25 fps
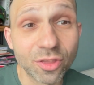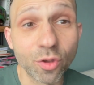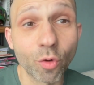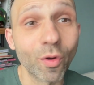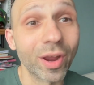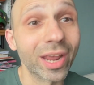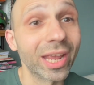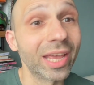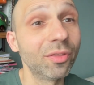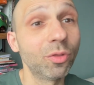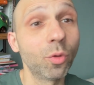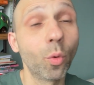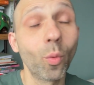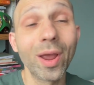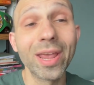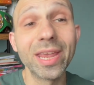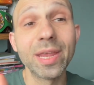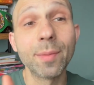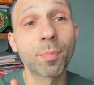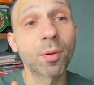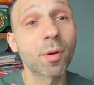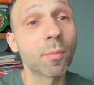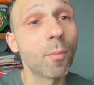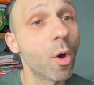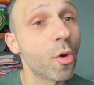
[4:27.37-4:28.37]
the ring in the way he
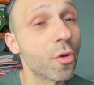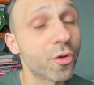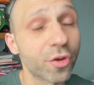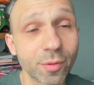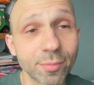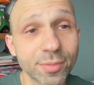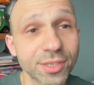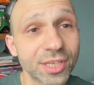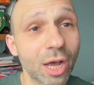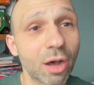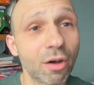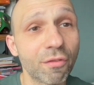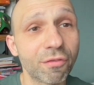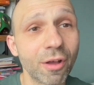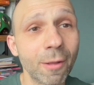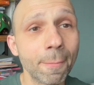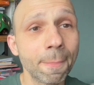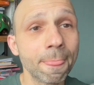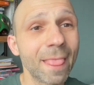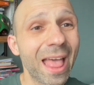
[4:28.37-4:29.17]
promoted himself,